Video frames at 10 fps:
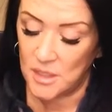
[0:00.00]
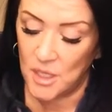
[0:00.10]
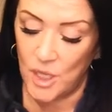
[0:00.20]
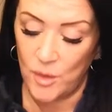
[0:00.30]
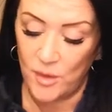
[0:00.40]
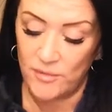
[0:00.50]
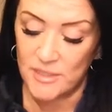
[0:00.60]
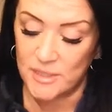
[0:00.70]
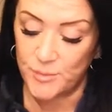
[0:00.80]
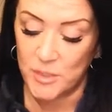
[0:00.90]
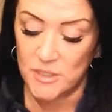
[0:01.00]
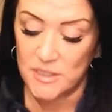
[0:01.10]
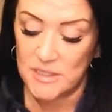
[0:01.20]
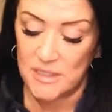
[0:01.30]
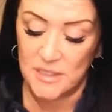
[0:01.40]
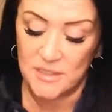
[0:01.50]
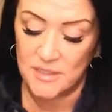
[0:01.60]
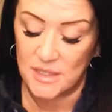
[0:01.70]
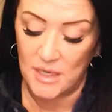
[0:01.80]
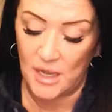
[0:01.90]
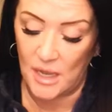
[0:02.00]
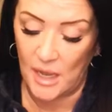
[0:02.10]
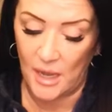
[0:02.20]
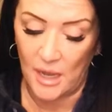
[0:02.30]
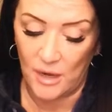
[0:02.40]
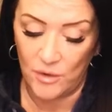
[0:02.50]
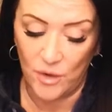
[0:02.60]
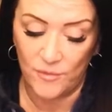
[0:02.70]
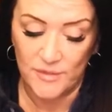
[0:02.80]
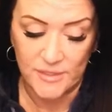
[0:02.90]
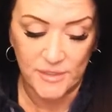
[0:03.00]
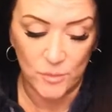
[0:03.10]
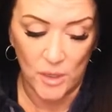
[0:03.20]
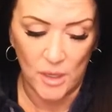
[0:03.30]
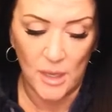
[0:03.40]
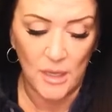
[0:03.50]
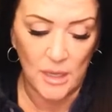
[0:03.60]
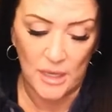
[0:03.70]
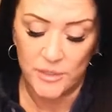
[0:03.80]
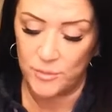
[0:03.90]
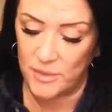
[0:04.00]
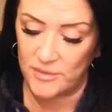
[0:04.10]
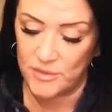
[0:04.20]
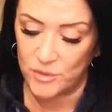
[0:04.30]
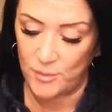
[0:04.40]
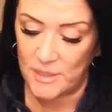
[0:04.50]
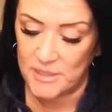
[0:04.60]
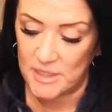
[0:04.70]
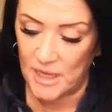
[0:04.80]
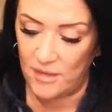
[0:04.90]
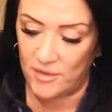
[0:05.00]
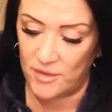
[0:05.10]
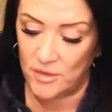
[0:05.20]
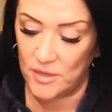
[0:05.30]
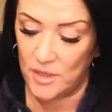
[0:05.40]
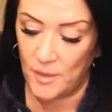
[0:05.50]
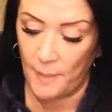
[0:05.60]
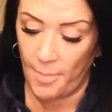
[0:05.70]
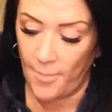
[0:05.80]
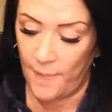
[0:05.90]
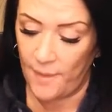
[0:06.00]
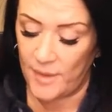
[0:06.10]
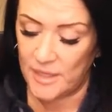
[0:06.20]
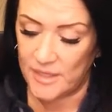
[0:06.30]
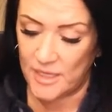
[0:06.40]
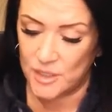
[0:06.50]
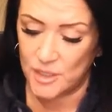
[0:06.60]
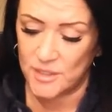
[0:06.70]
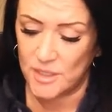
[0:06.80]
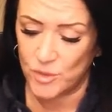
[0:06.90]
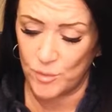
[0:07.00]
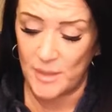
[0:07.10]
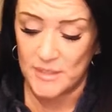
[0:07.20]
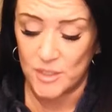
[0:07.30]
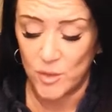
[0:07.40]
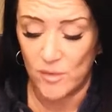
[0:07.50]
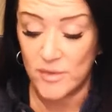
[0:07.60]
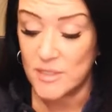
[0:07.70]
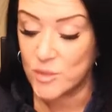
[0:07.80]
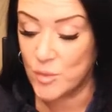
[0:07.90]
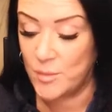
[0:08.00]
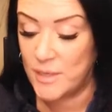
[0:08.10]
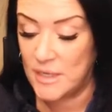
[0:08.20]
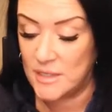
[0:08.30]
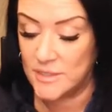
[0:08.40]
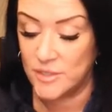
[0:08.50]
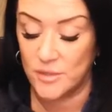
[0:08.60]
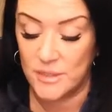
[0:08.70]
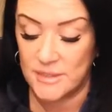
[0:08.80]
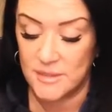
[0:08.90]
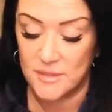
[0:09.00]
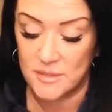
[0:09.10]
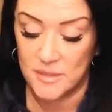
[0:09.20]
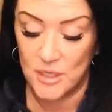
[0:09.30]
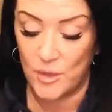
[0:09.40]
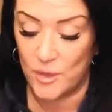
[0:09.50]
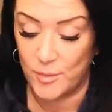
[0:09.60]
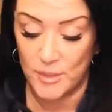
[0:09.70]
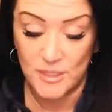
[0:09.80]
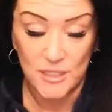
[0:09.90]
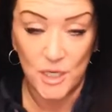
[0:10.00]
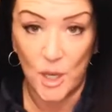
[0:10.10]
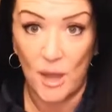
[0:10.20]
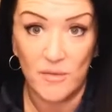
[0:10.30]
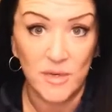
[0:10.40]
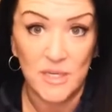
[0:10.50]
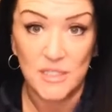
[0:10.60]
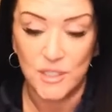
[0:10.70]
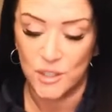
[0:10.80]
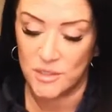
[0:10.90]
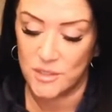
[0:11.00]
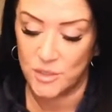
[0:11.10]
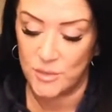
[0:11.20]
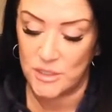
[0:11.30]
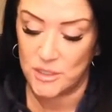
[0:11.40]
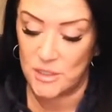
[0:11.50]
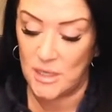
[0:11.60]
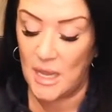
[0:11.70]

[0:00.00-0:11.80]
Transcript: Whoever this person is, and I don't know if it's, well, I do believe it's romantic. I have other indications that it's romantic. Whoever this woman is, or this, other person, however it is in your situation,